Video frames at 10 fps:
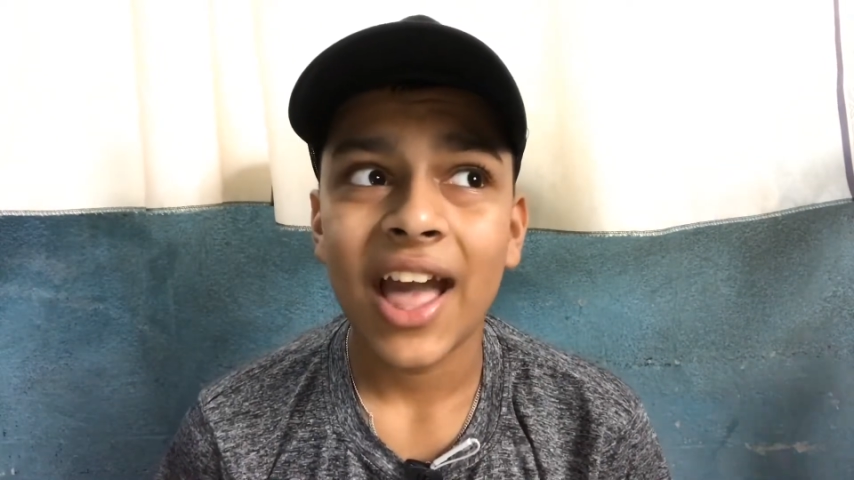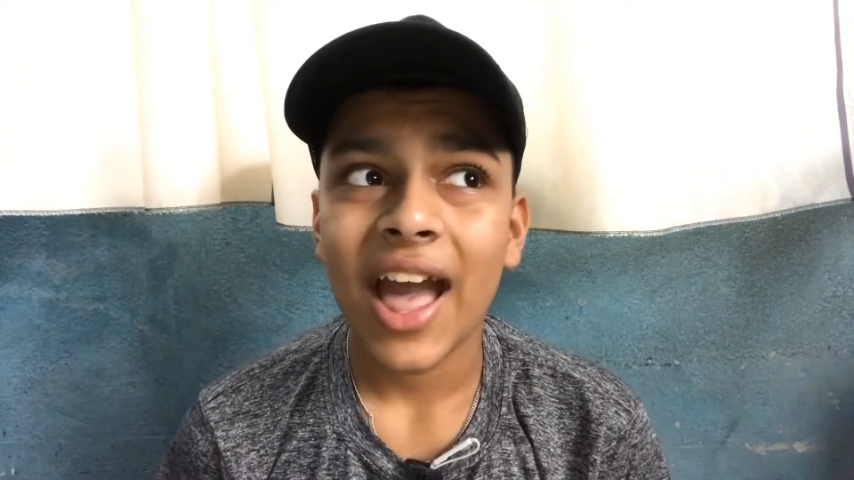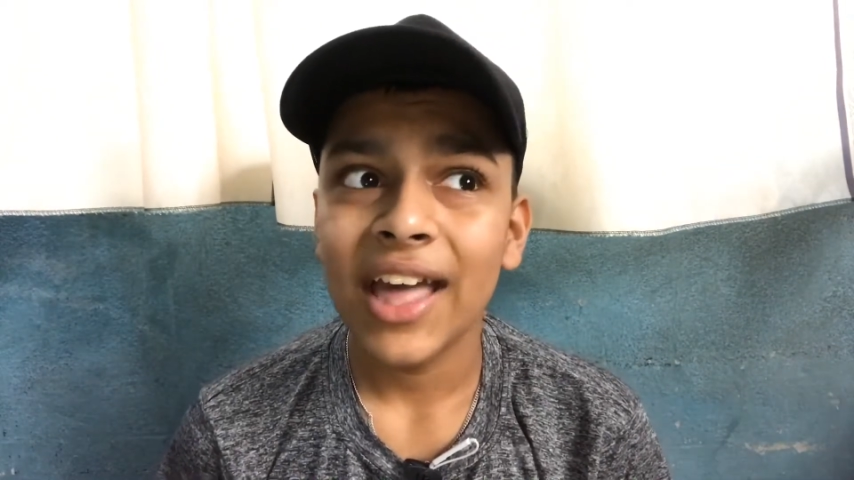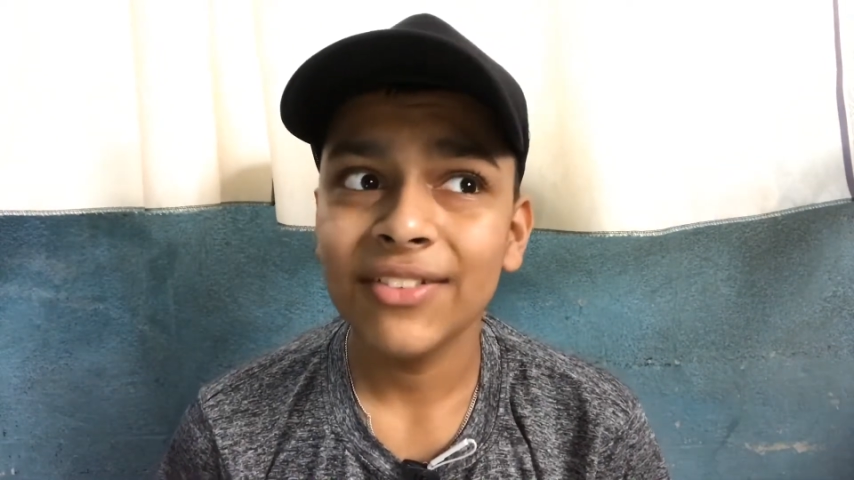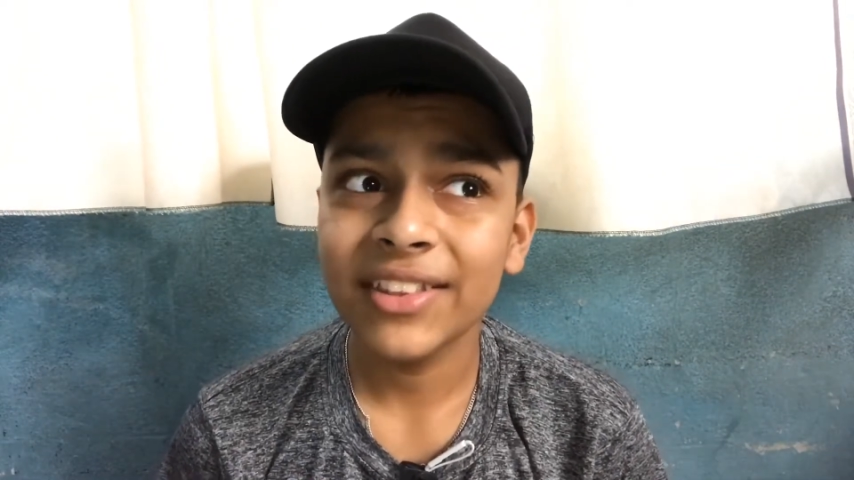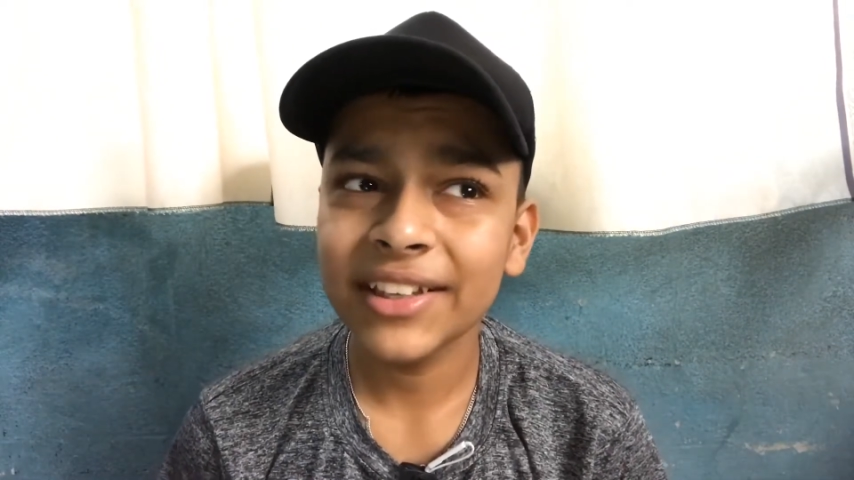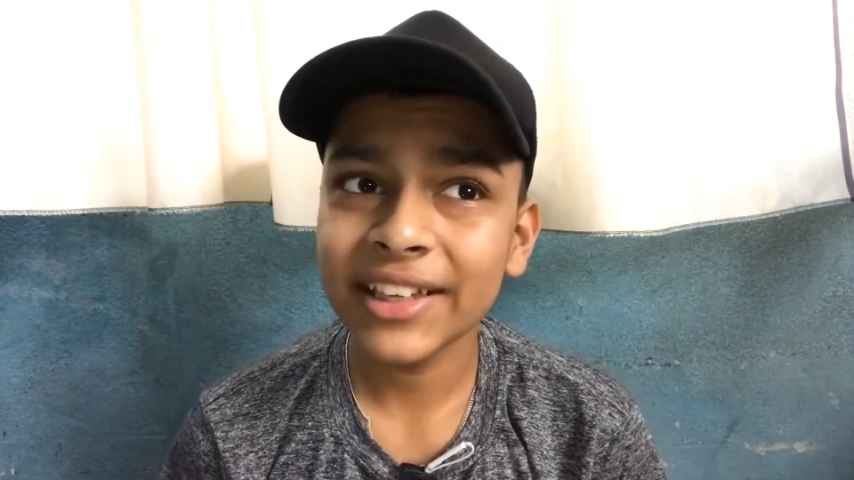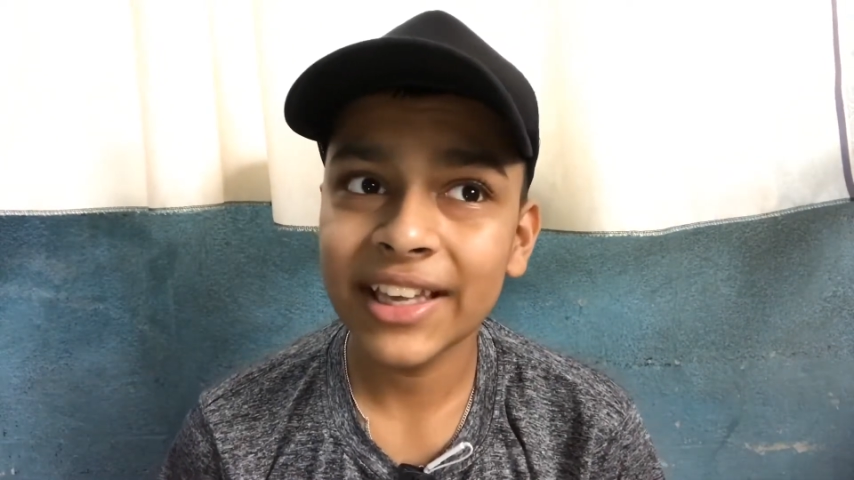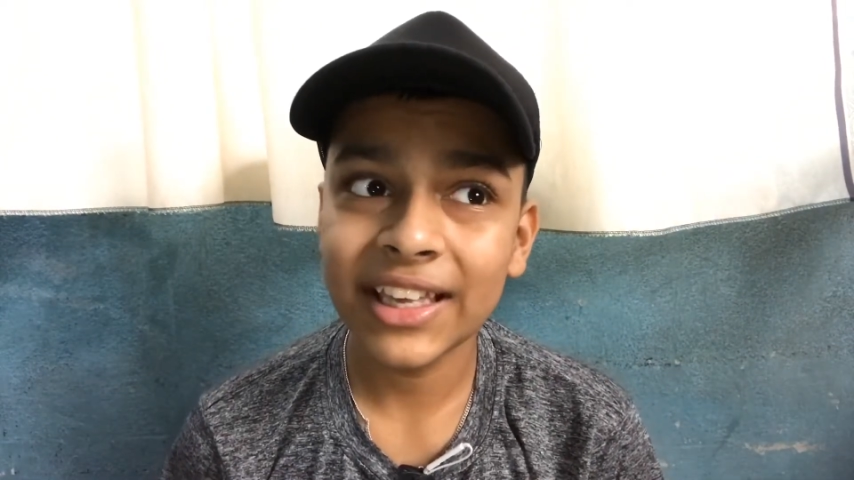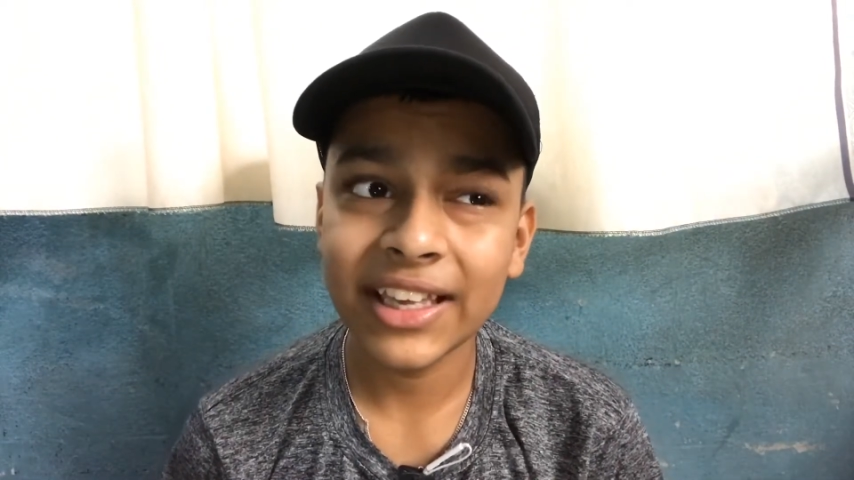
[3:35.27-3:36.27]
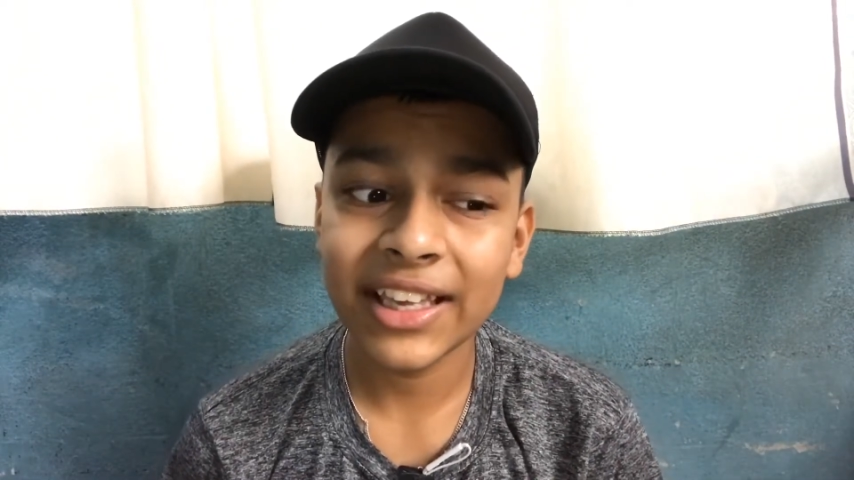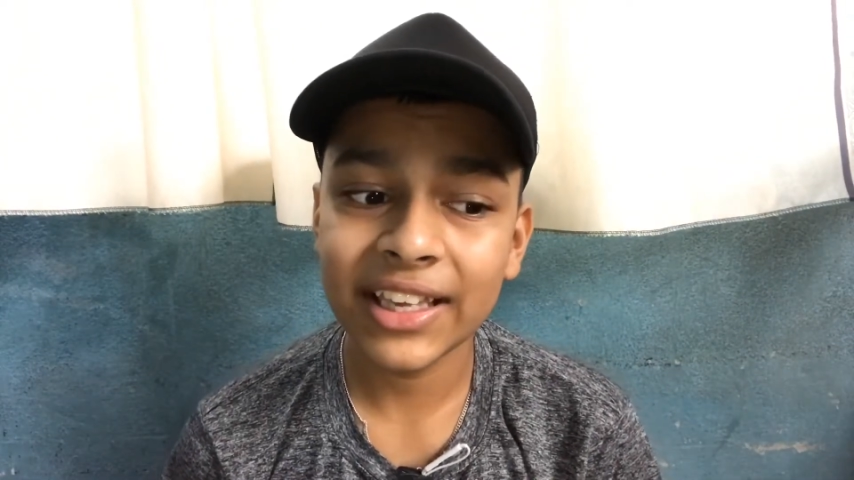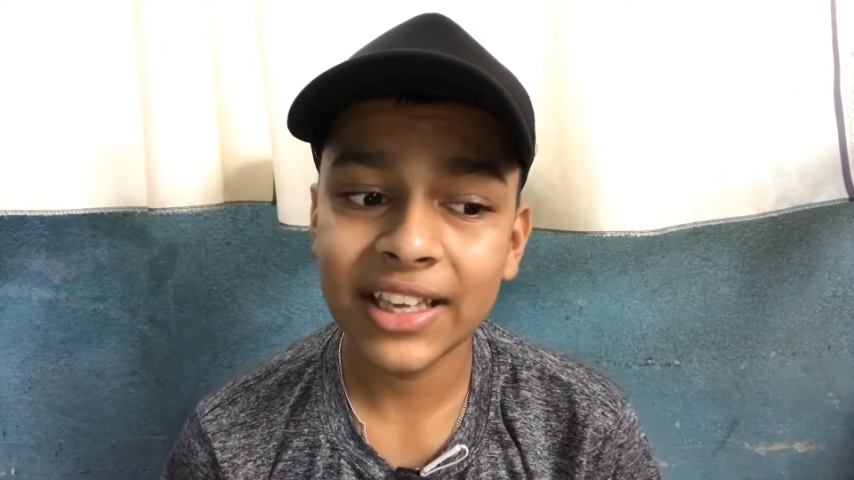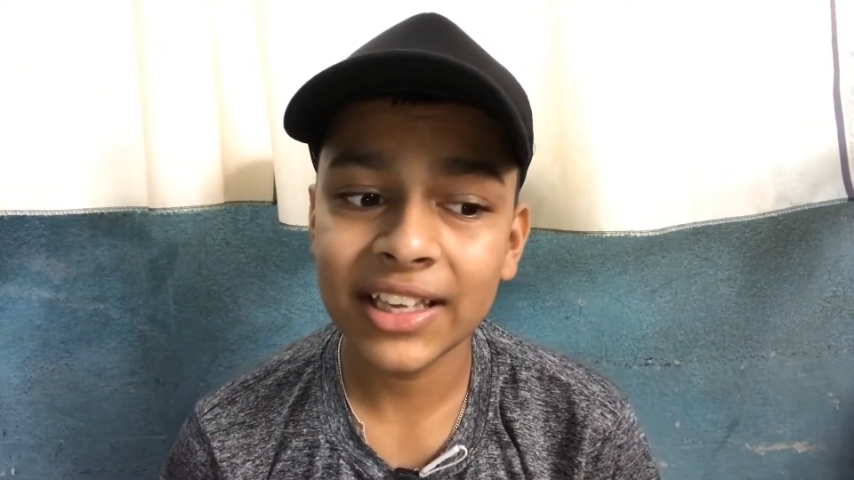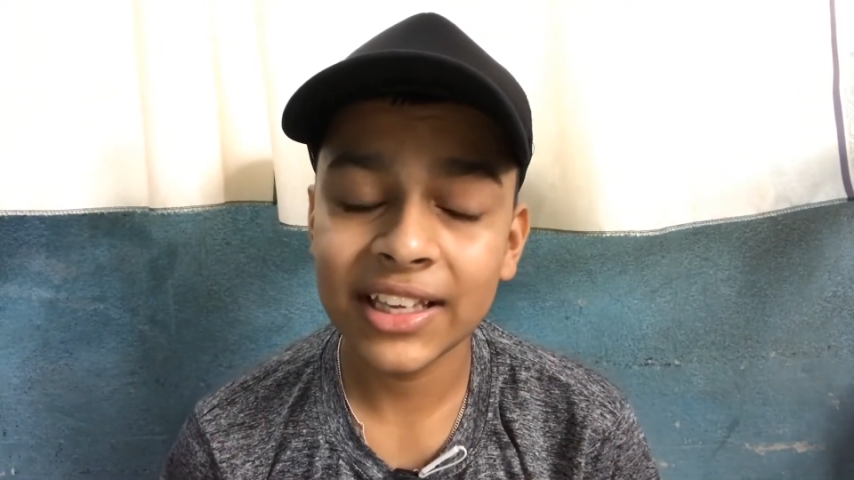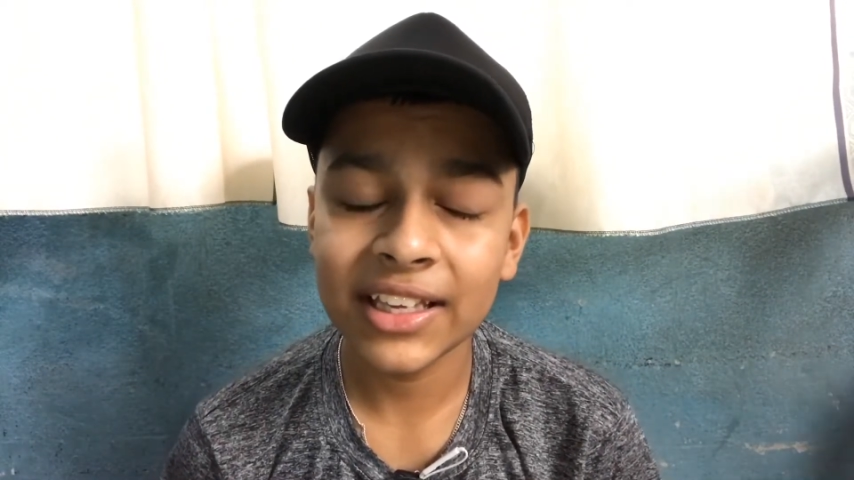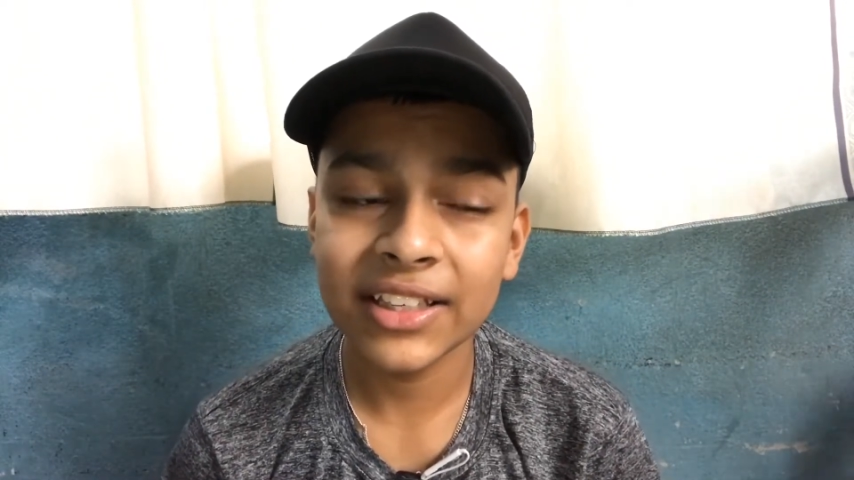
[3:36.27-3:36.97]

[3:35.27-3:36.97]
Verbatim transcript: I think he